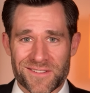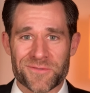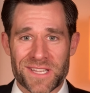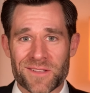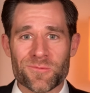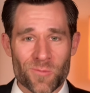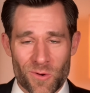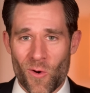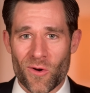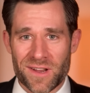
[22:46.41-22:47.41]
who did
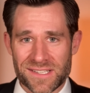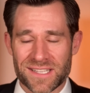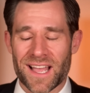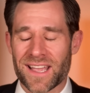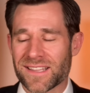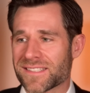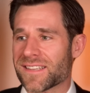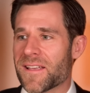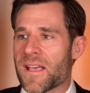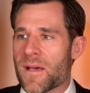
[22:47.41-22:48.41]
record his clients,
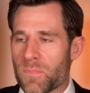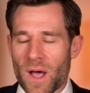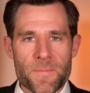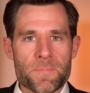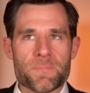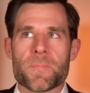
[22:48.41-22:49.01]
but